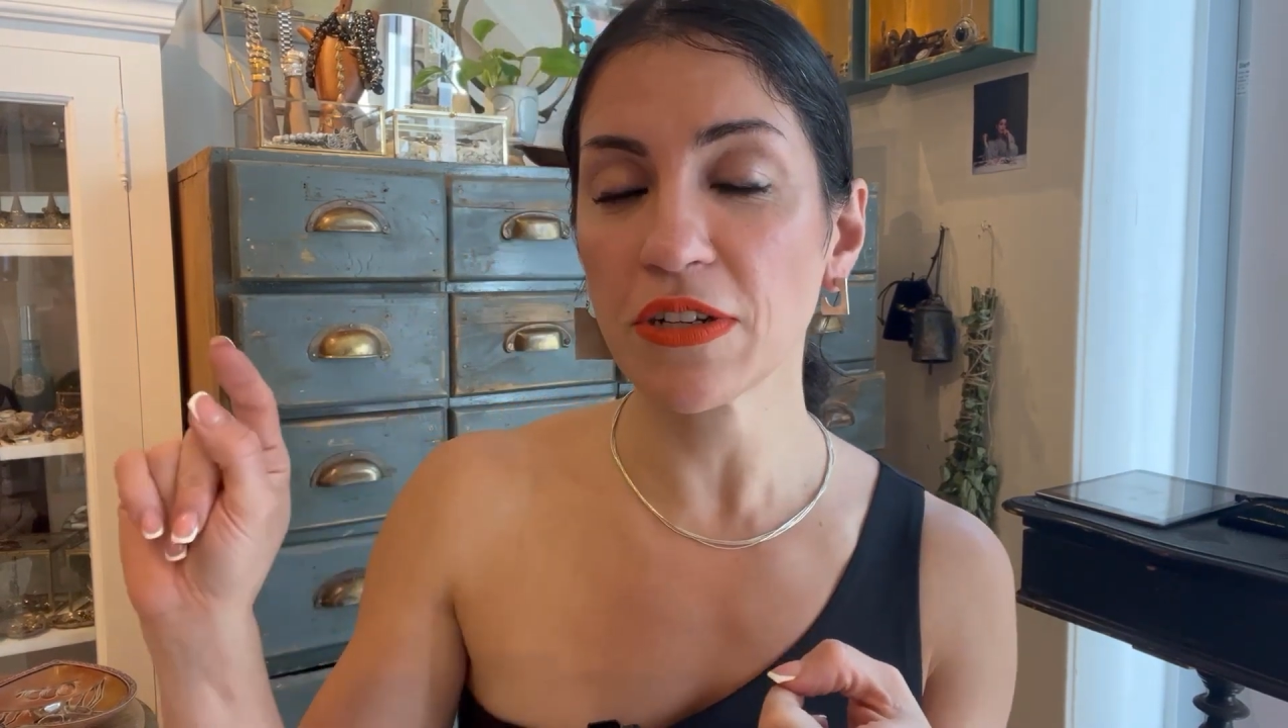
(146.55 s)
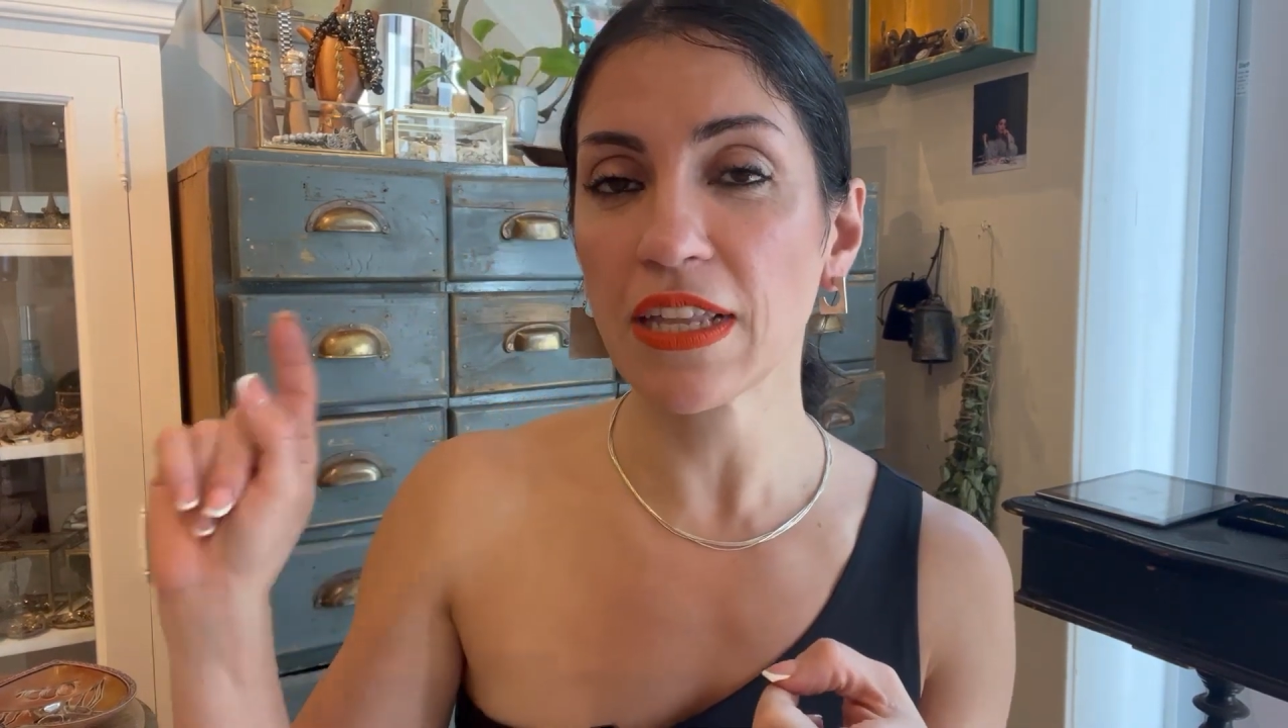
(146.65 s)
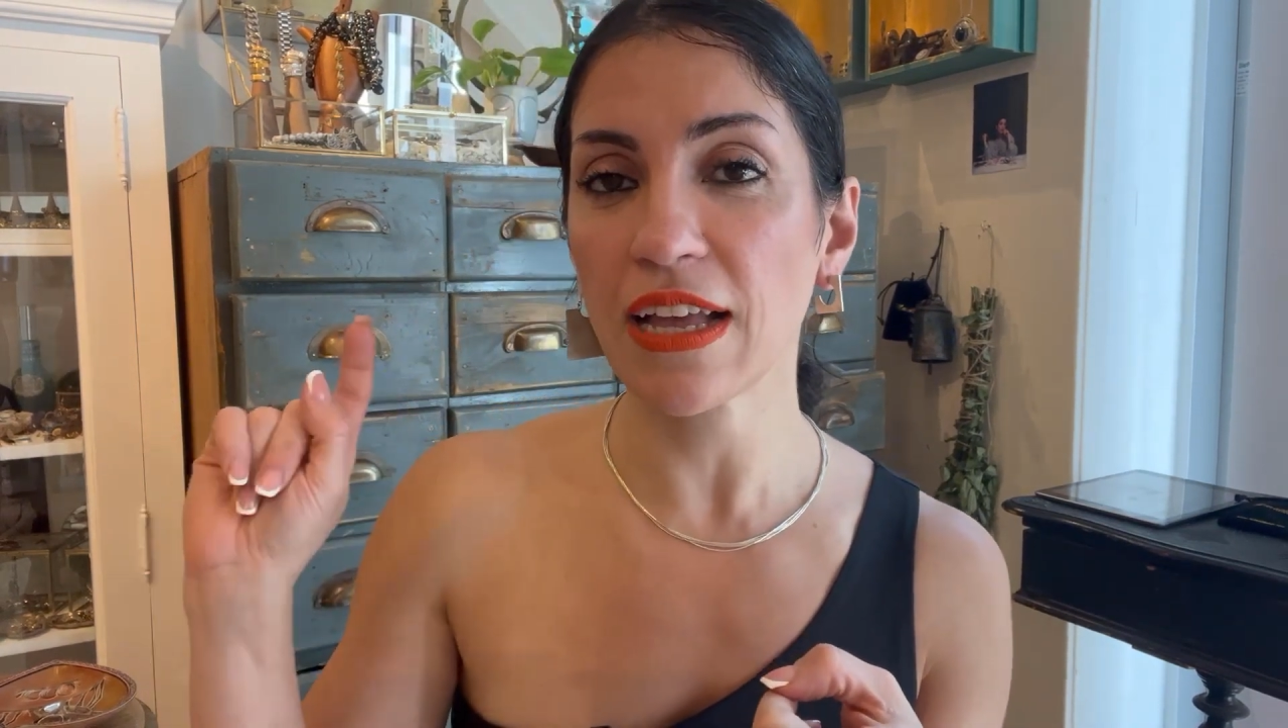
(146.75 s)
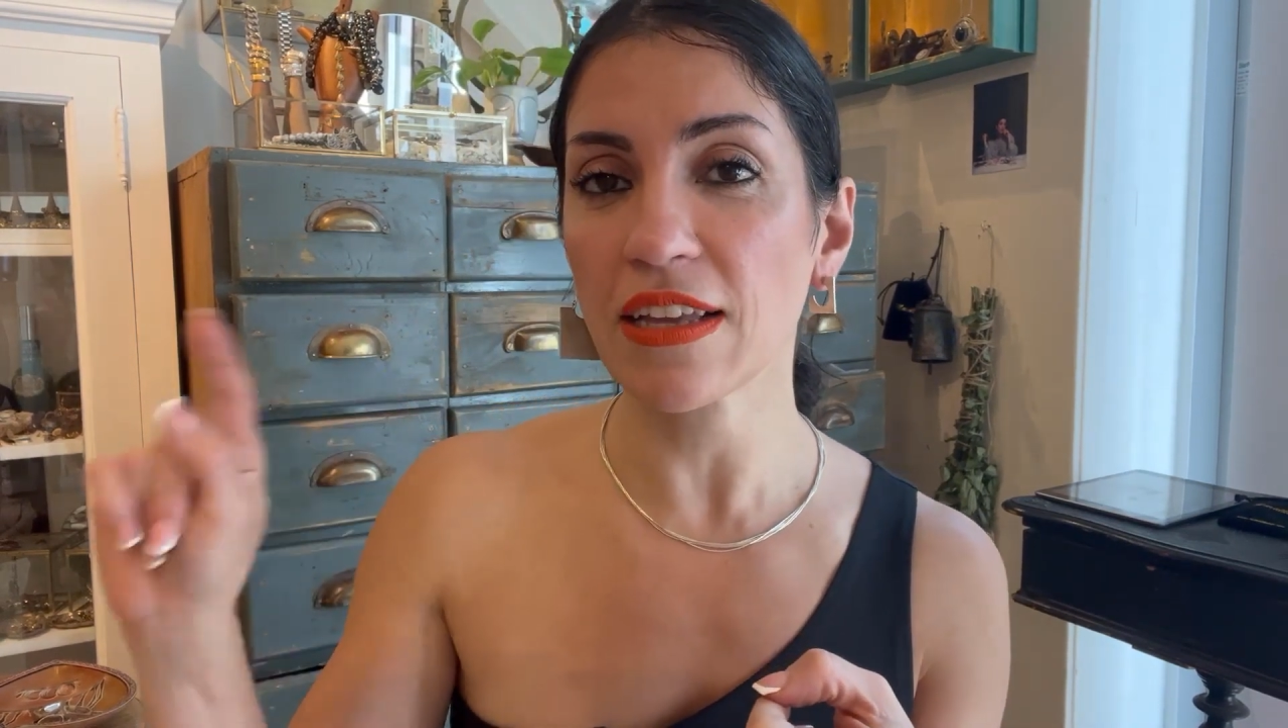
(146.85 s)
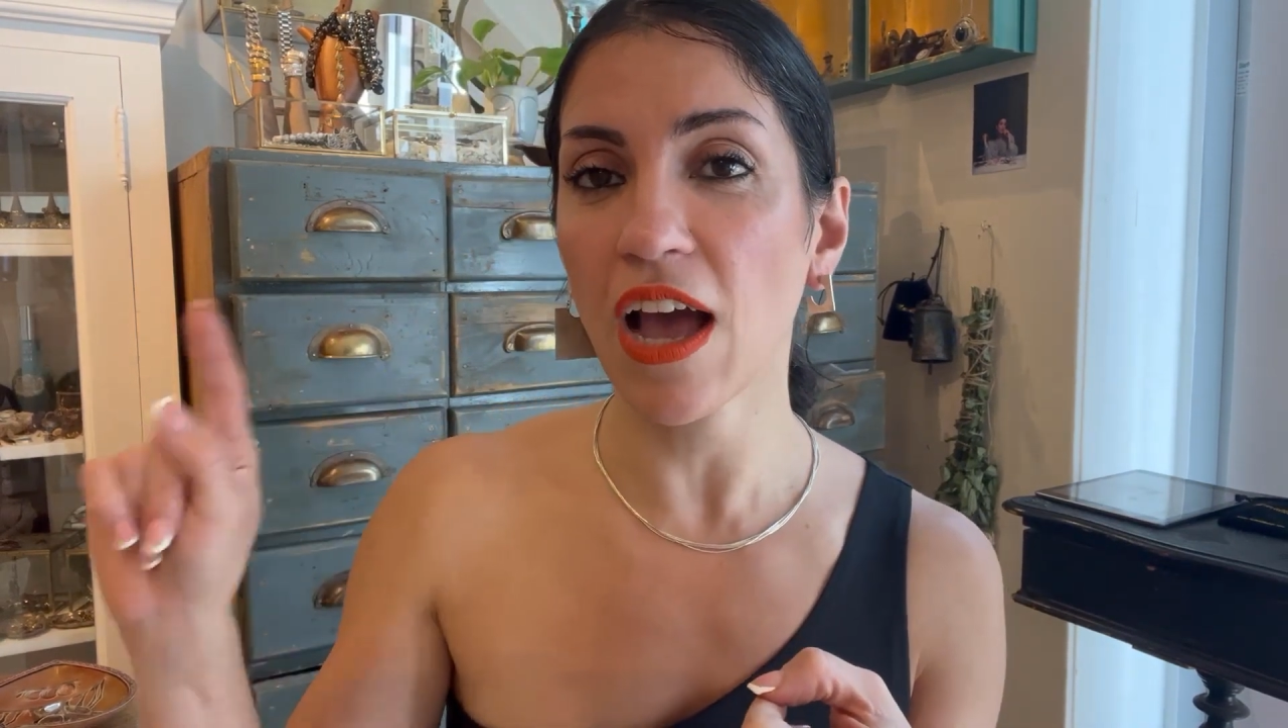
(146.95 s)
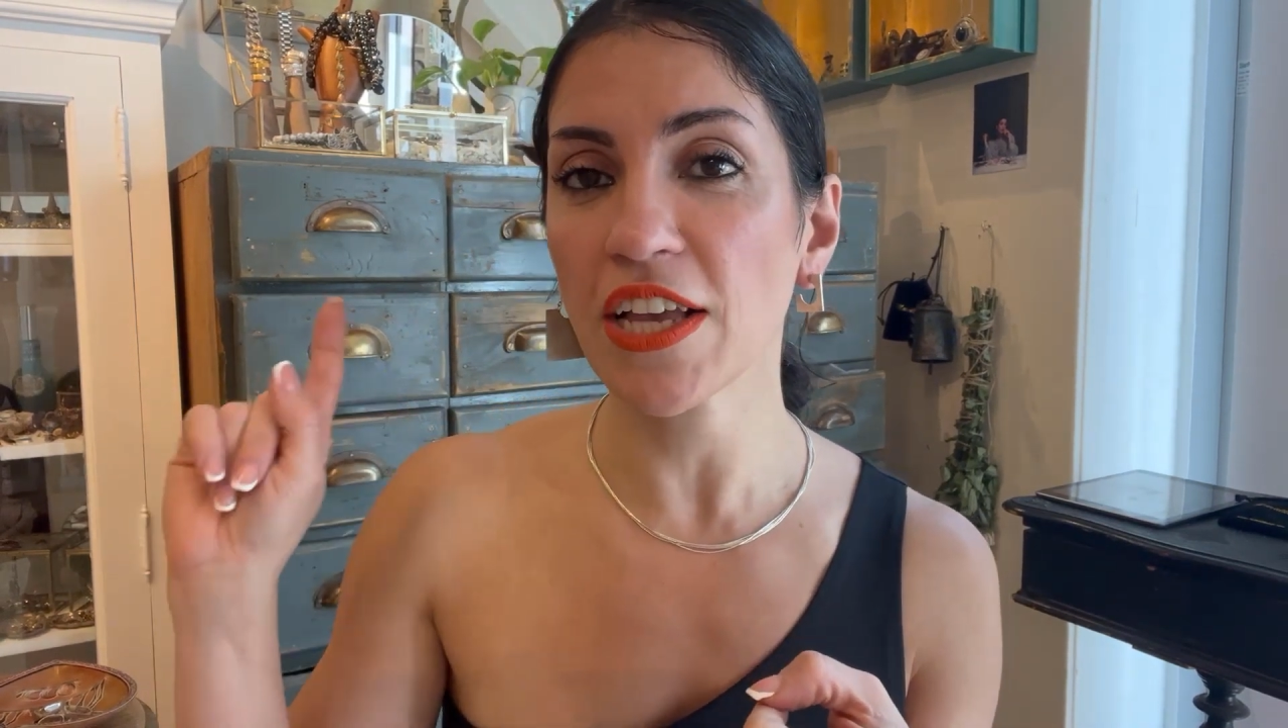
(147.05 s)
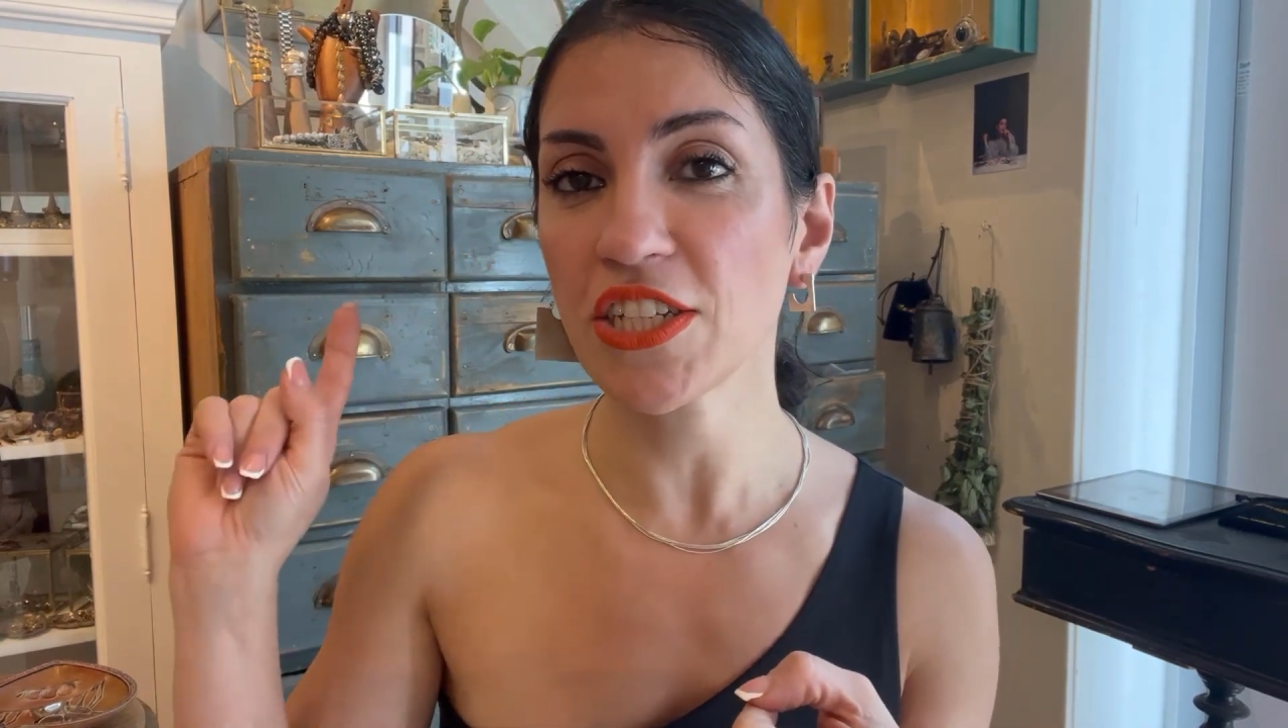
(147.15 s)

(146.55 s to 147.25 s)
that I